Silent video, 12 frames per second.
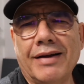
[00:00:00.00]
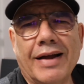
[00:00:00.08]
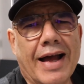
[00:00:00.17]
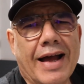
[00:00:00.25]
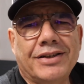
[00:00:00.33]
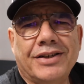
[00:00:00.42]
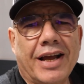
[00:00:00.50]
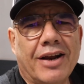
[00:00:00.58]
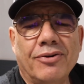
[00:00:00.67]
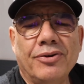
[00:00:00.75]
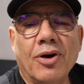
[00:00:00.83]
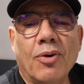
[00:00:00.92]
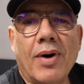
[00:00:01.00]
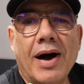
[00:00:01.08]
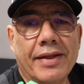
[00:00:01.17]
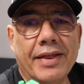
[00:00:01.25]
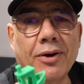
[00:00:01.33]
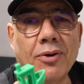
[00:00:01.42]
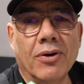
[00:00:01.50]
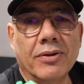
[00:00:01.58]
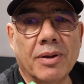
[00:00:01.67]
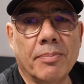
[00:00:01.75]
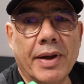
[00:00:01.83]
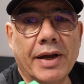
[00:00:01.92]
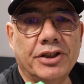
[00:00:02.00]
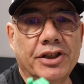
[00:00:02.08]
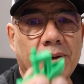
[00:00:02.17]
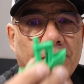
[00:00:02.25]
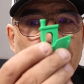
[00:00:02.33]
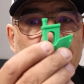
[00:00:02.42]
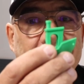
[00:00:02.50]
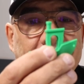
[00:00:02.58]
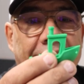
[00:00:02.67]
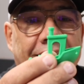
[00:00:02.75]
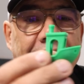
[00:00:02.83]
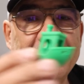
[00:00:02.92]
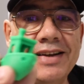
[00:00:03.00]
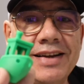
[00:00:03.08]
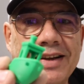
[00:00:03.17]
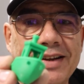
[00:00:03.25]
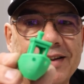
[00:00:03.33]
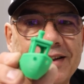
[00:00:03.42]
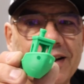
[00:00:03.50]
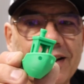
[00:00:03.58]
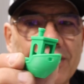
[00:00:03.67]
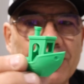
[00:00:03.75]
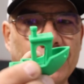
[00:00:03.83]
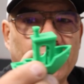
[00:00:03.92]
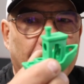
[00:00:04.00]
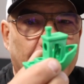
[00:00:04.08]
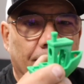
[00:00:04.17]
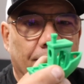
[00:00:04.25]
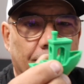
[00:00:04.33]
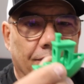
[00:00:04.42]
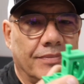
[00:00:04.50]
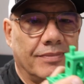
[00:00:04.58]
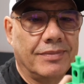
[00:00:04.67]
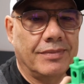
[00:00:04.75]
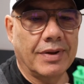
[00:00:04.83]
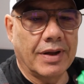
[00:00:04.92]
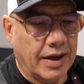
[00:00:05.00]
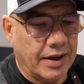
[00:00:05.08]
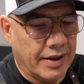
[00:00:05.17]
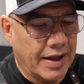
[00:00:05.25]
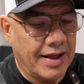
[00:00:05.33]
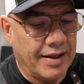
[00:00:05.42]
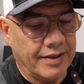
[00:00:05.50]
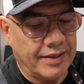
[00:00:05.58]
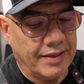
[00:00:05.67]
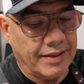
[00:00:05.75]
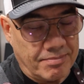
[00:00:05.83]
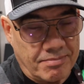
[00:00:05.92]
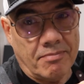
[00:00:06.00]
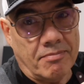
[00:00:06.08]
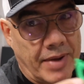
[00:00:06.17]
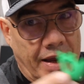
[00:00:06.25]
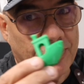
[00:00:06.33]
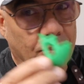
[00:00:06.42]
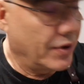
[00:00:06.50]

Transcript: Actually, I don't know why they call it the benchy, but the little ship that made